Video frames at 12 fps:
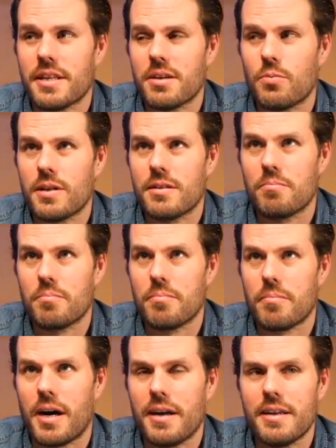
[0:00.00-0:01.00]
just like
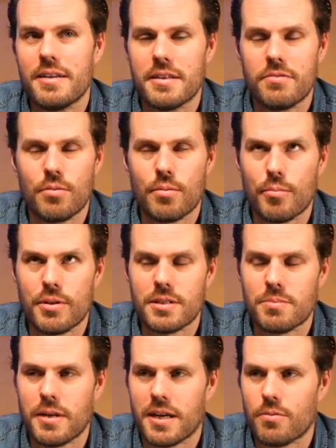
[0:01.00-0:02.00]
when Maya, if you
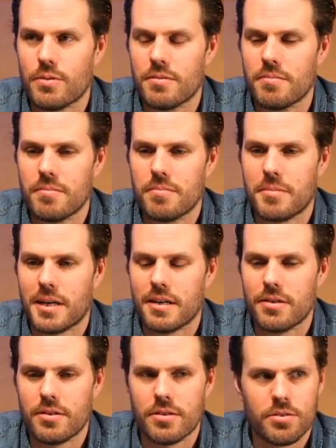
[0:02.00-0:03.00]
remember this back when
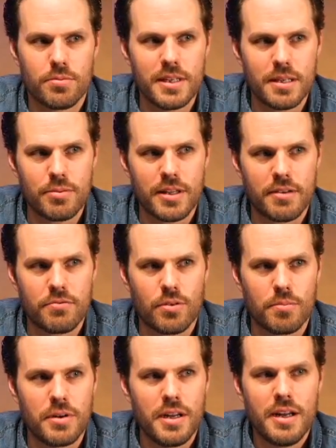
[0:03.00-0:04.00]
Maya, the 3D
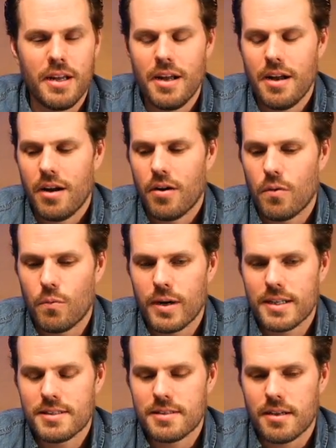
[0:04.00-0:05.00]
platform,
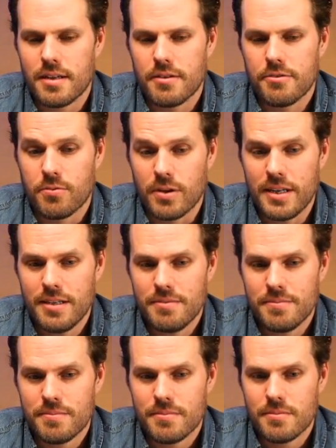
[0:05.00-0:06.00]
went
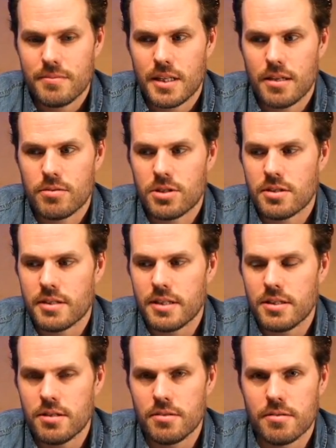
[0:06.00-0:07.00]
free, it was
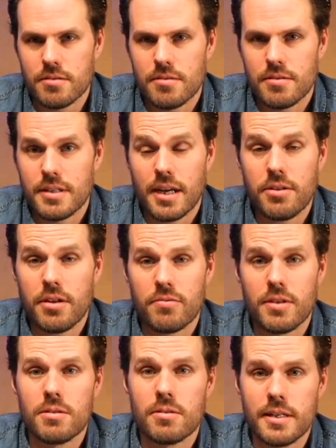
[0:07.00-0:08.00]
just like, dude, now
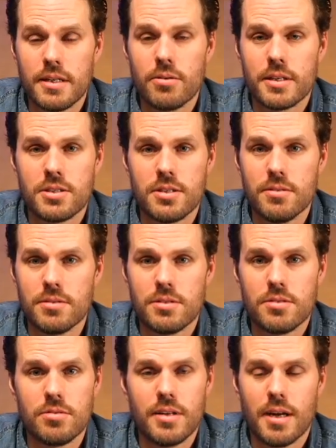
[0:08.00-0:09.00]
you have literally no
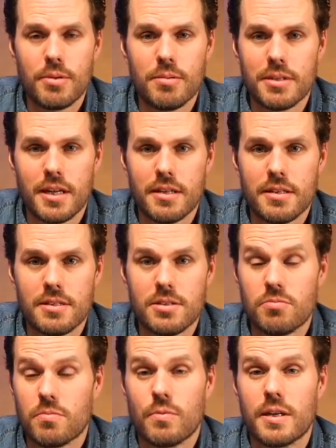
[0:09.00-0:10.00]
excuse to not be able to edit
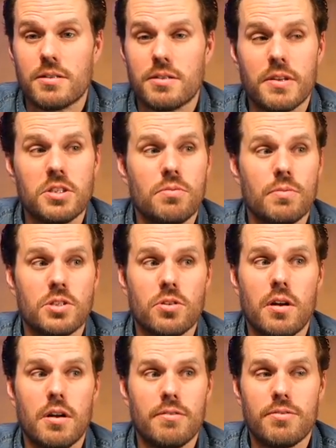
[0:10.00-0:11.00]
this. When DaVinci
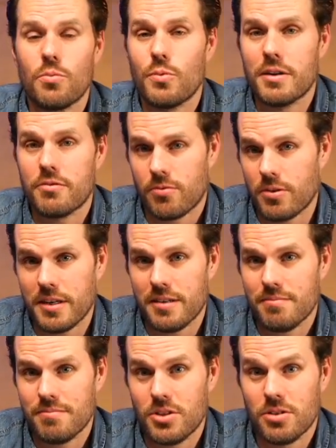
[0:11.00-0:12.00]
Resolve went
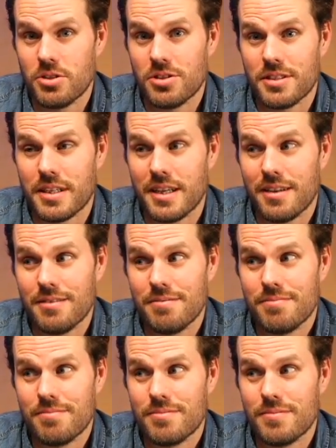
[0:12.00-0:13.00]
free, you're just
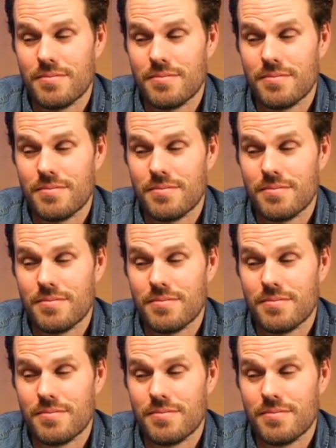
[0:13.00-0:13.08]
like,